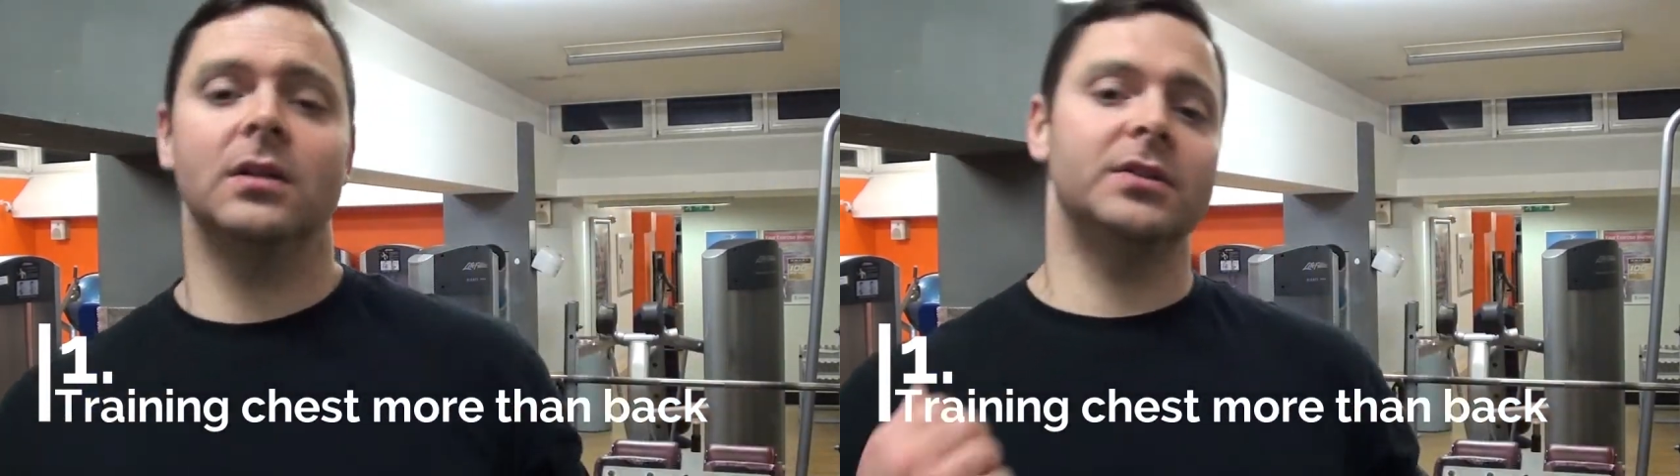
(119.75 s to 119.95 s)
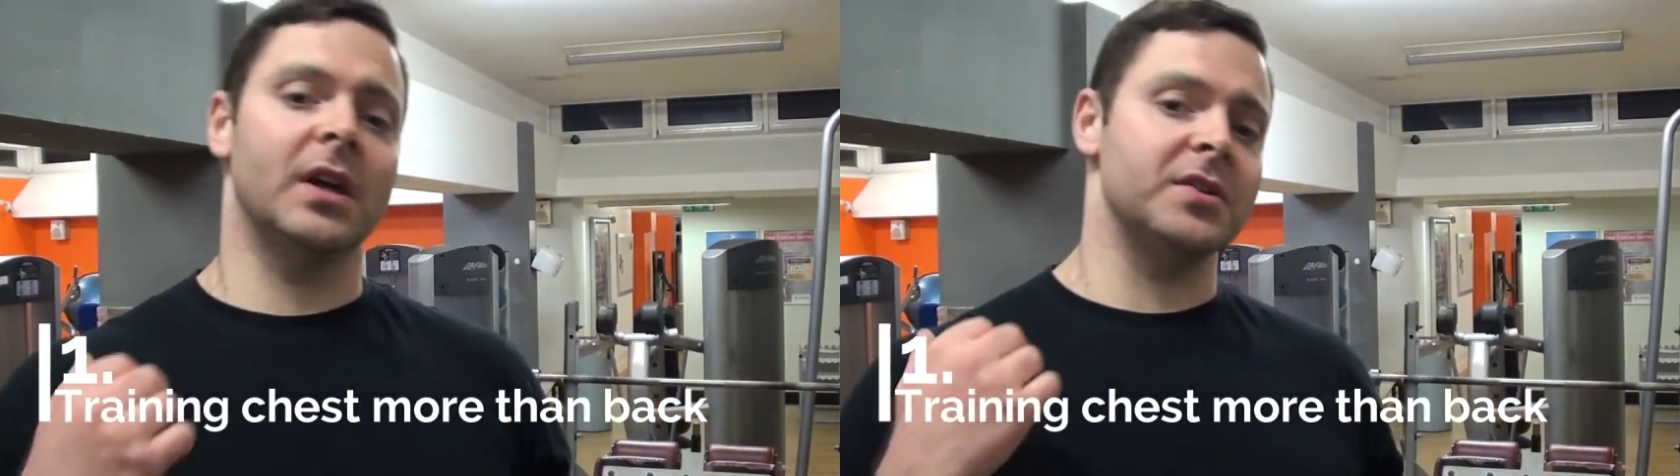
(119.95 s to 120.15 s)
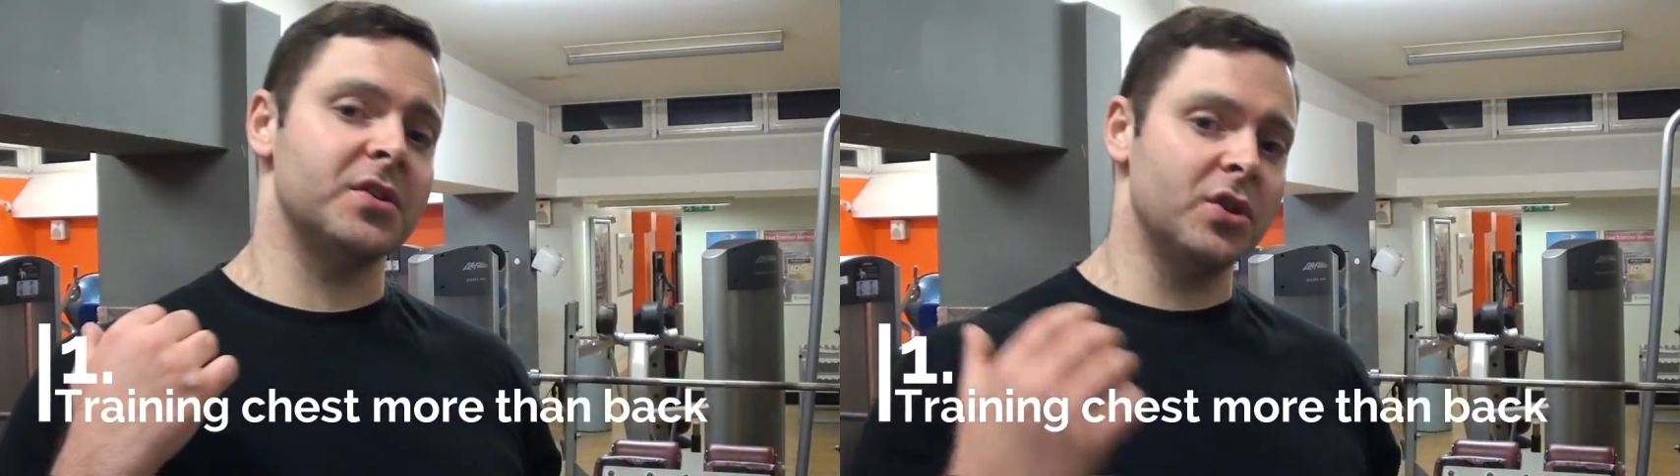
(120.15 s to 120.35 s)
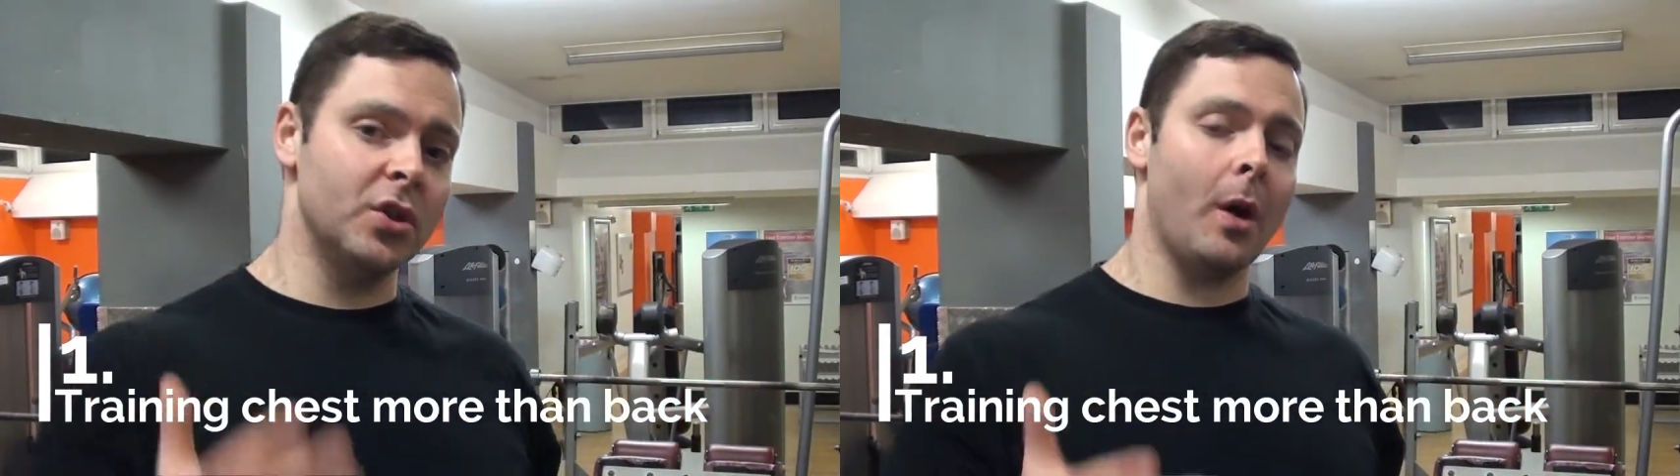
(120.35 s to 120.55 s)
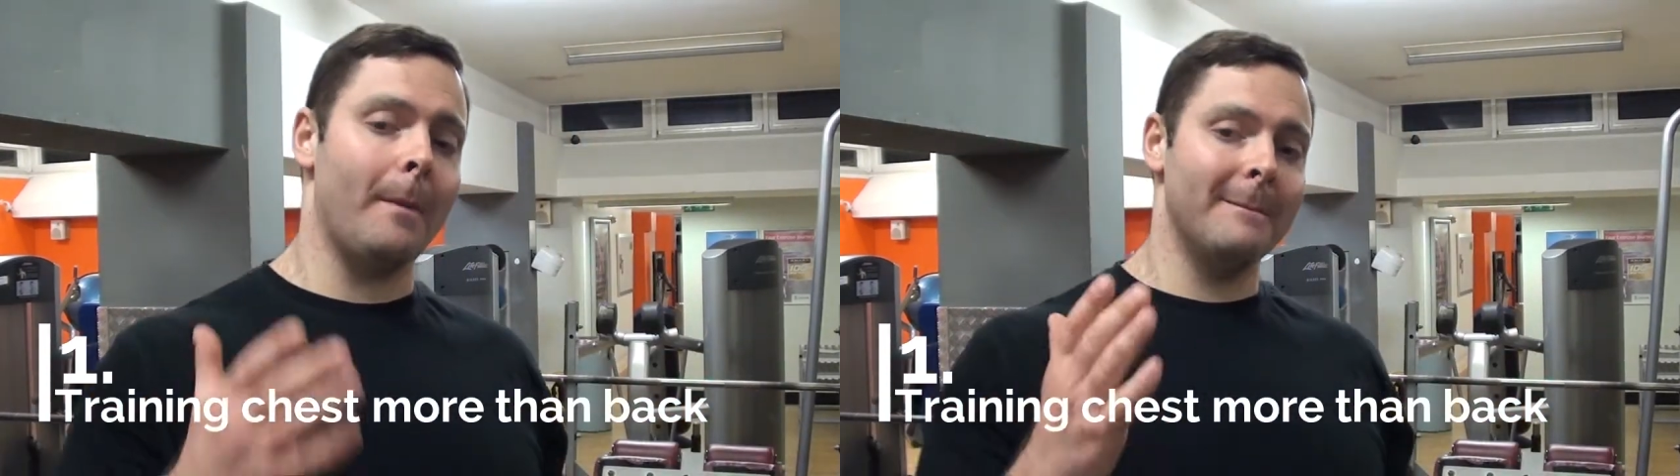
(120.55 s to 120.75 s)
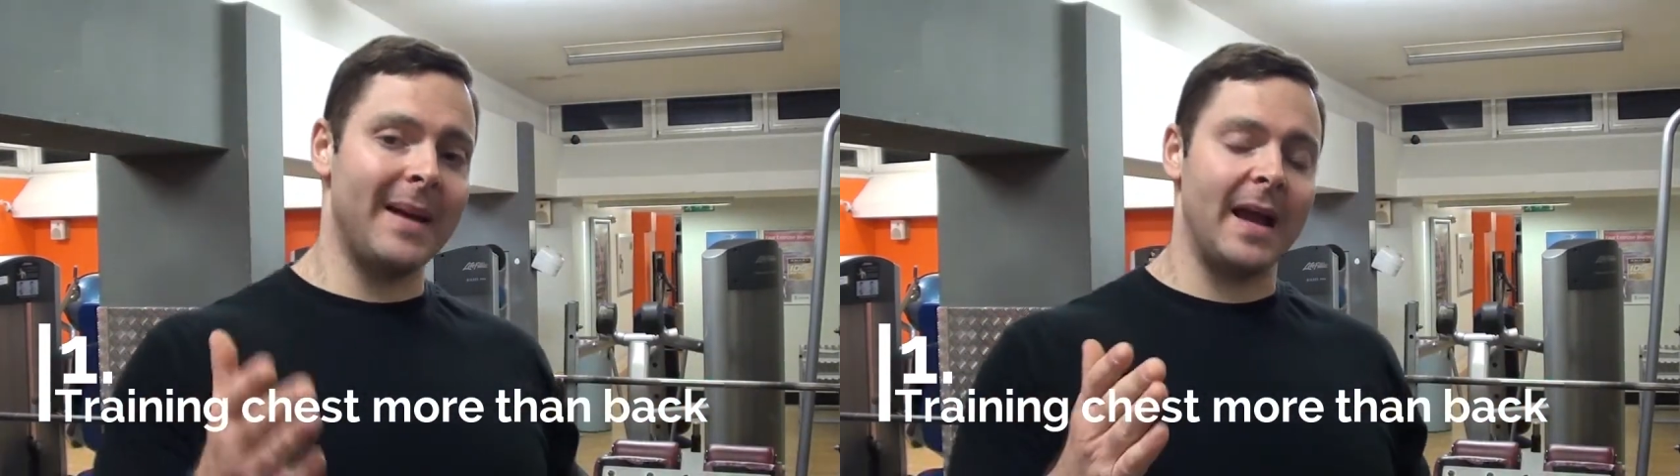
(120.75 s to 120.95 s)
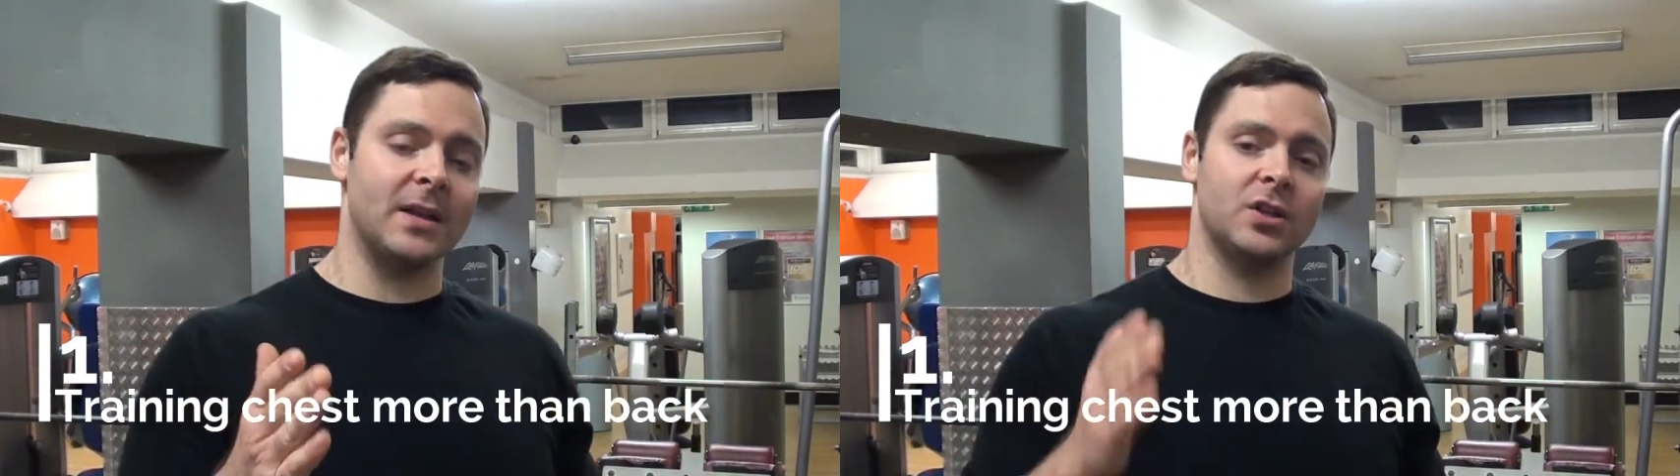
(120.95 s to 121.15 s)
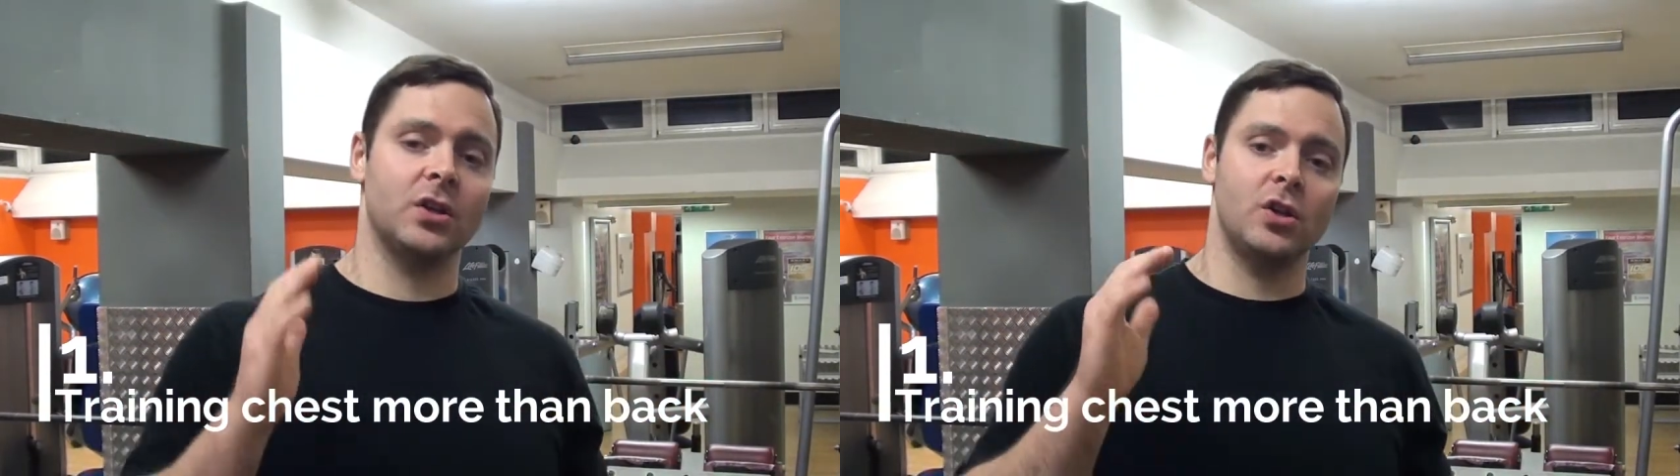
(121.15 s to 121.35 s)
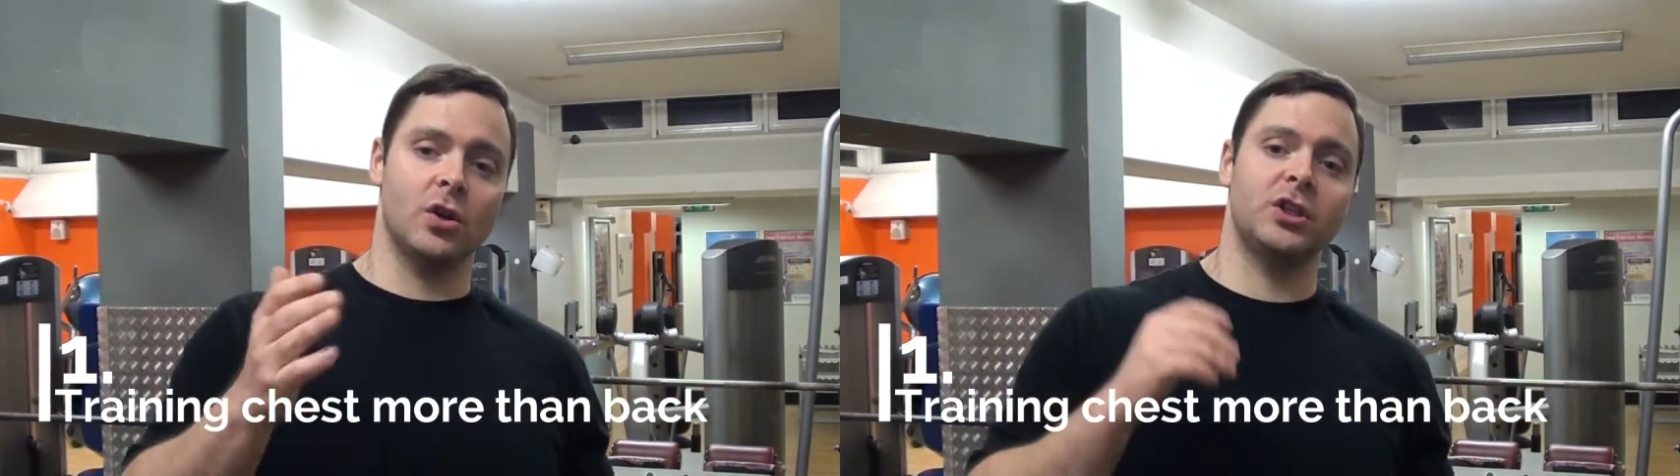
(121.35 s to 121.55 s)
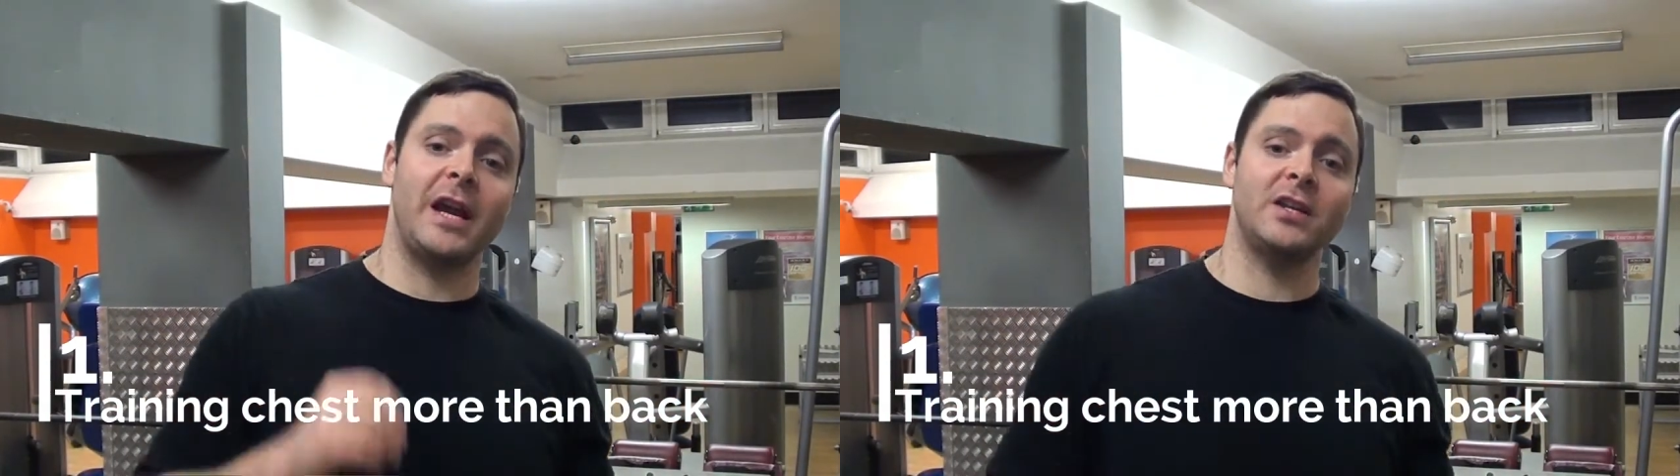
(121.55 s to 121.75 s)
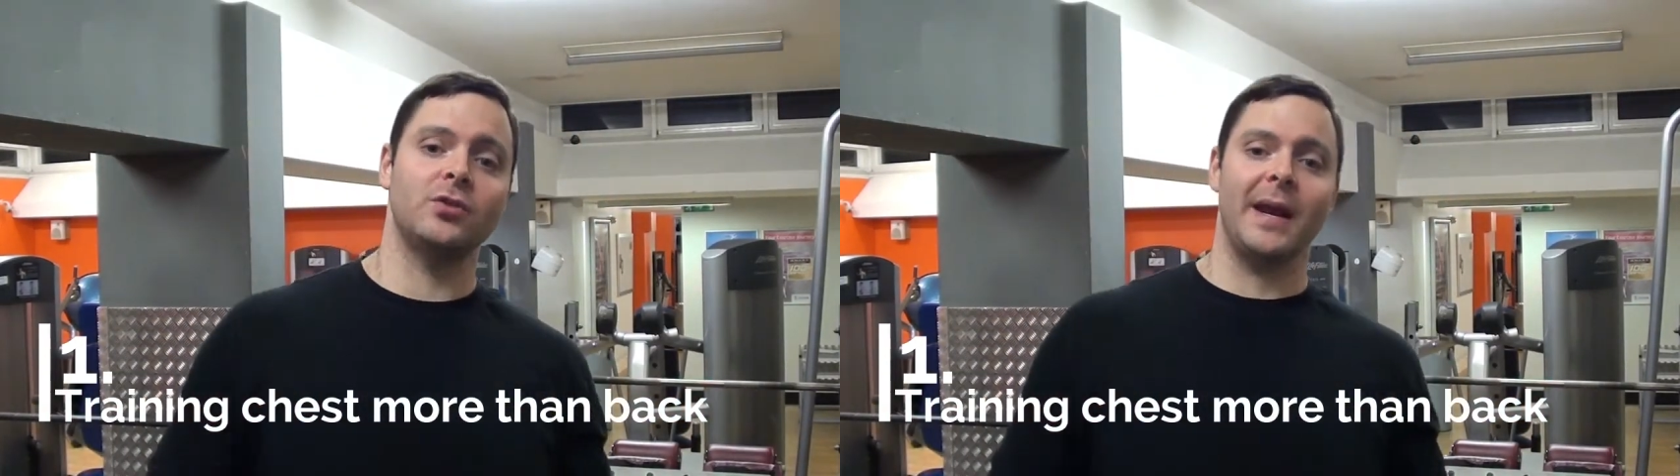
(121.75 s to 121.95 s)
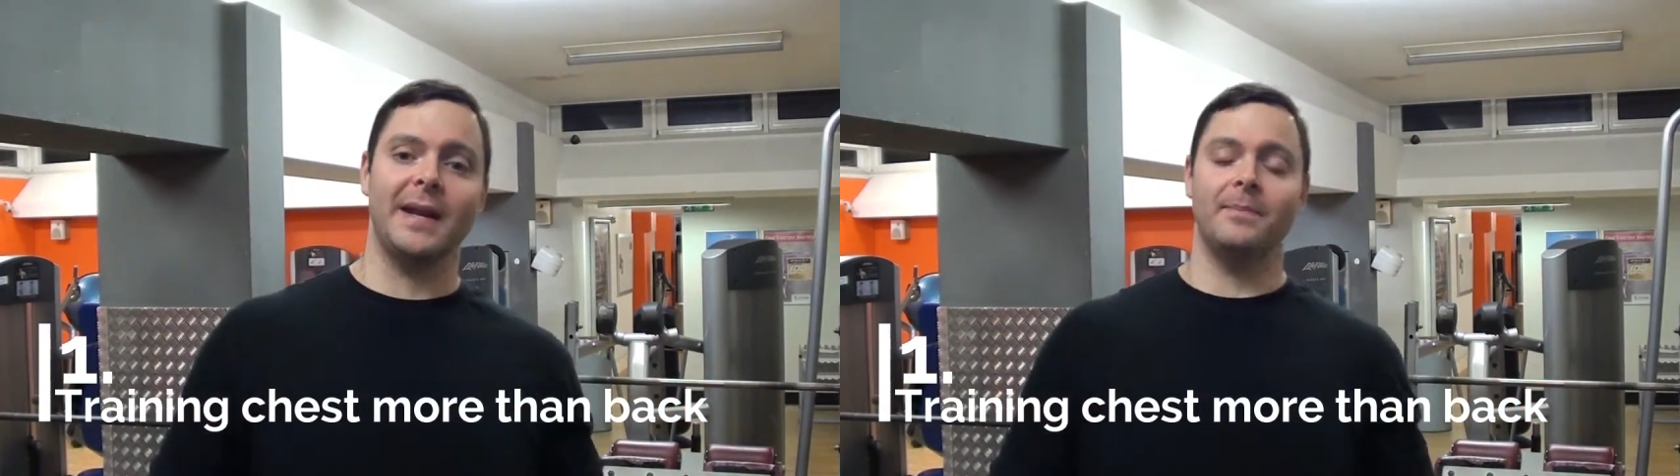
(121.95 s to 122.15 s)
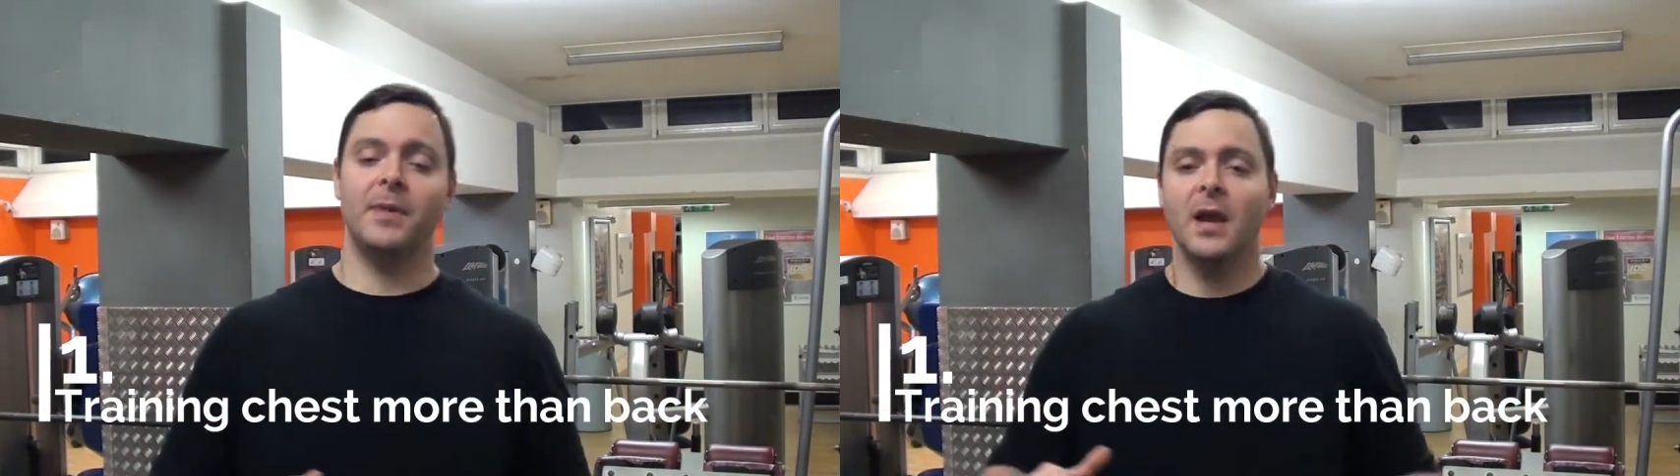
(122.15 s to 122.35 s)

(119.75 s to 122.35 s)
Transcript: does not match your chest training.